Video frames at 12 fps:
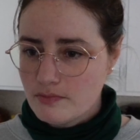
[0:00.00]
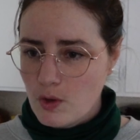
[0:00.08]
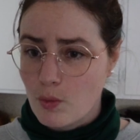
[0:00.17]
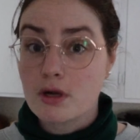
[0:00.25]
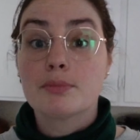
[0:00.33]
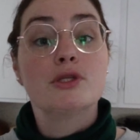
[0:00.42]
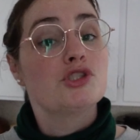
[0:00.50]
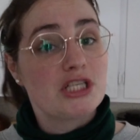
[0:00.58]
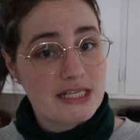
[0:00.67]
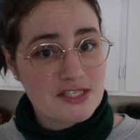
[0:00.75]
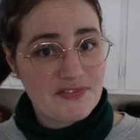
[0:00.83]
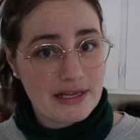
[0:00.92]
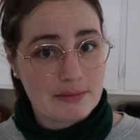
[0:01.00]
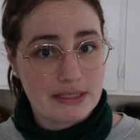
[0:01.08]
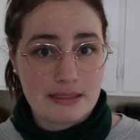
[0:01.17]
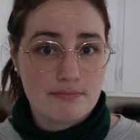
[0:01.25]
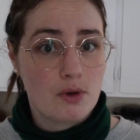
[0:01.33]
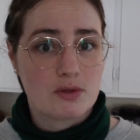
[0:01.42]
We're a blue cheese
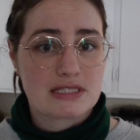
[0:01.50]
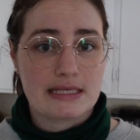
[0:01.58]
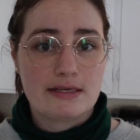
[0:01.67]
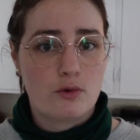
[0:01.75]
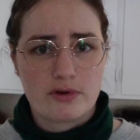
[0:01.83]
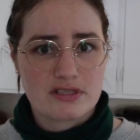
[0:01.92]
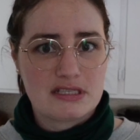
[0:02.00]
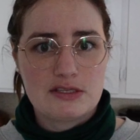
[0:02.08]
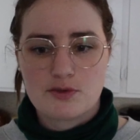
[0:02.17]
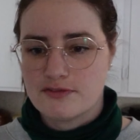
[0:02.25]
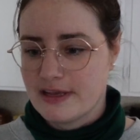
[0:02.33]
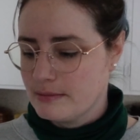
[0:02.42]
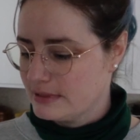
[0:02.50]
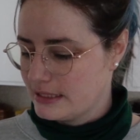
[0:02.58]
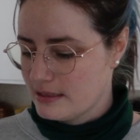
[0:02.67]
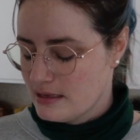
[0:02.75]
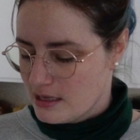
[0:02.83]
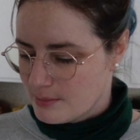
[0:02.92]
family mostly or a Caesar family.
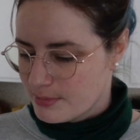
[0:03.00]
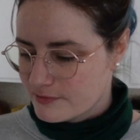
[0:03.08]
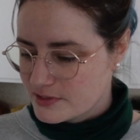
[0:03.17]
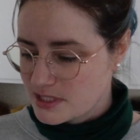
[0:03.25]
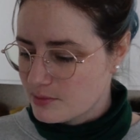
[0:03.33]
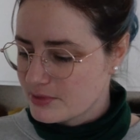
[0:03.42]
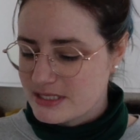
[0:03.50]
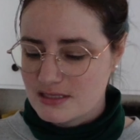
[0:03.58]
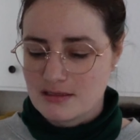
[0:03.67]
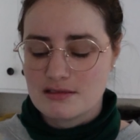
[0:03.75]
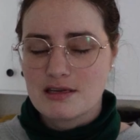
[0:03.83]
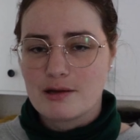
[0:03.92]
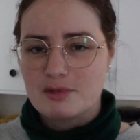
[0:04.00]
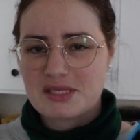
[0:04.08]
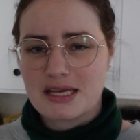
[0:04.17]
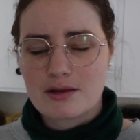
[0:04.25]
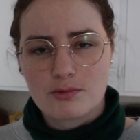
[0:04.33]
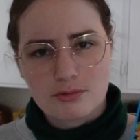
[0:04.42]
But for some reason I was
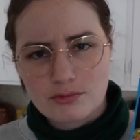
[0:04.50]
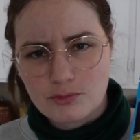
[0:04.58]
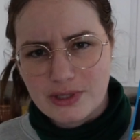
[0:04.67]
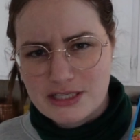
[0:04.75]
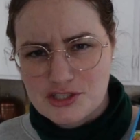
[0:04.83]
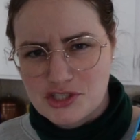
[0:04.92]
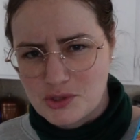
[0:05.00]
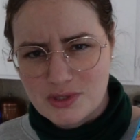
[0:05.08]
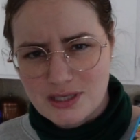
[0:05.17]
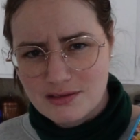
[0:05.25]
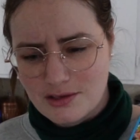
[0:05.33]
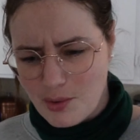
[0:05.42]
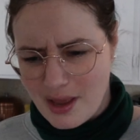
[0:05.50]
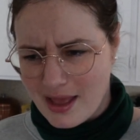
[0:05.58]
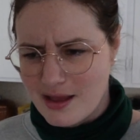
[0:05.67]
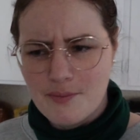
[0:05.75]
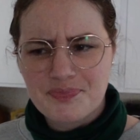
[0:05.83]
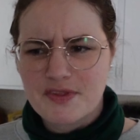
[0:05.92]
like ranch tuna,
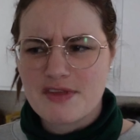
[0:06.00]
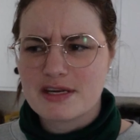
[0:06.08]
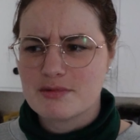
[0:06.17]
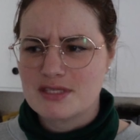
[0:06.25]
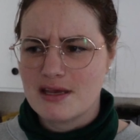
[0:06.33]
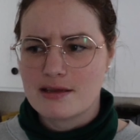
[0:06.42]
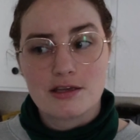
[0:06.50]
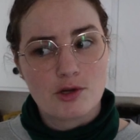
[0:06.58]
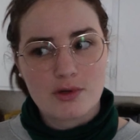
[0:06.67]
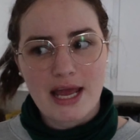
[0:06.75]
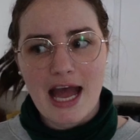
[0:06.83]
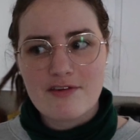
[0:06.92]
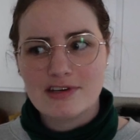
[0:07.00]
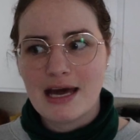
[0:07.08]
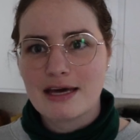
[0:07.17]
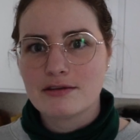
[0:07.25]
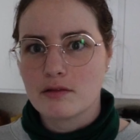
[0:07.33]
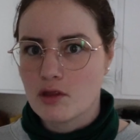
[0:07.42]
okay. And then I was like, you know what I haven't
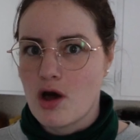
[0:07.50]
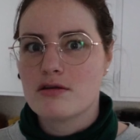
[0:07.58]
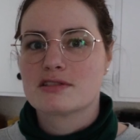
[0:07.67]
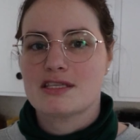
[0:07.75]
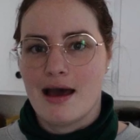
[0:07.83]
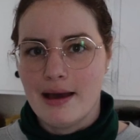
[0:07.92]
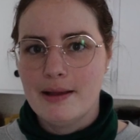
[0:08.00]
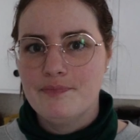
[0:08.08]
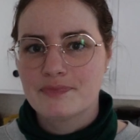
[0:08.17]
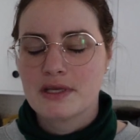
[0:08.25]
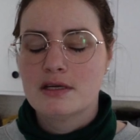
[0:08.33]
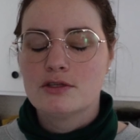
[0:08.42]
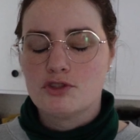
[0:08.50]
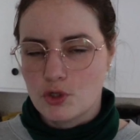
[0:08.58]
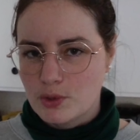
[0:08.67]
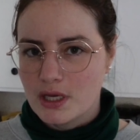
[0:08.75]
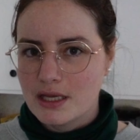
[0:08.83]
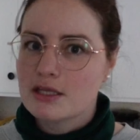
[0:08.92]
had in a long time?
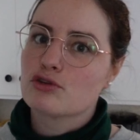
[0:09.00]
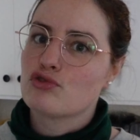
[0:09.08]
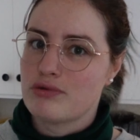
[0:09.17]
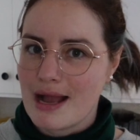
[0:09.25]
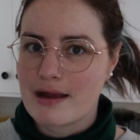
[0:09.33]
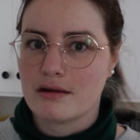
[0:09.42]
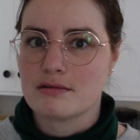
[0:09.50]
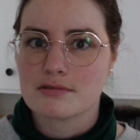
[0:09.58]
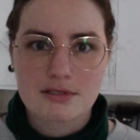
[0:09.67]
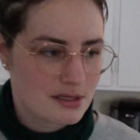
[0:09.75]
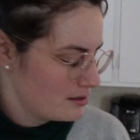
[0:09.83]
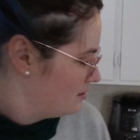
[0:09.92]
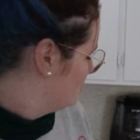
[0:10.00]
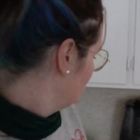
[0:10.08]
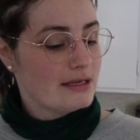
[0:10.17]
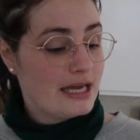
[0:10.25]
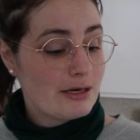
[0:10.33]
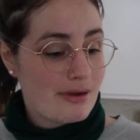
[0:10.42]
Tuna and crackers.
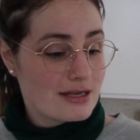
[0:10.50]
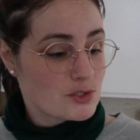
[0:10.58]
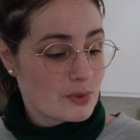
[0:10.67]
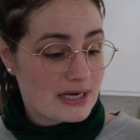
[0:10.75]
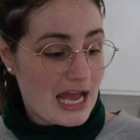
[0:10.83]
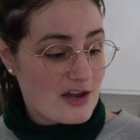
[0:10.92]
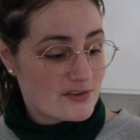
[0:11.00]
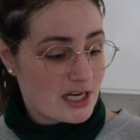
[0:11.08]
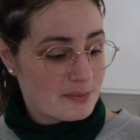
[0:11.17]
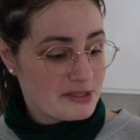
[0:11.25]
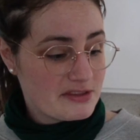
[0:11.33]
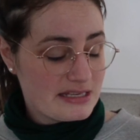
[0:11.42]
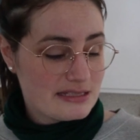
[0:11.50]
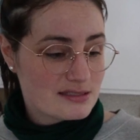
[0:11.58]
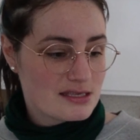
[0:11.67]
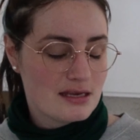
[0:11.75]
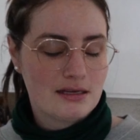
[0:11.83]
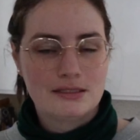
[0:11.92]
Anyway, so we're gonna have a couple of these.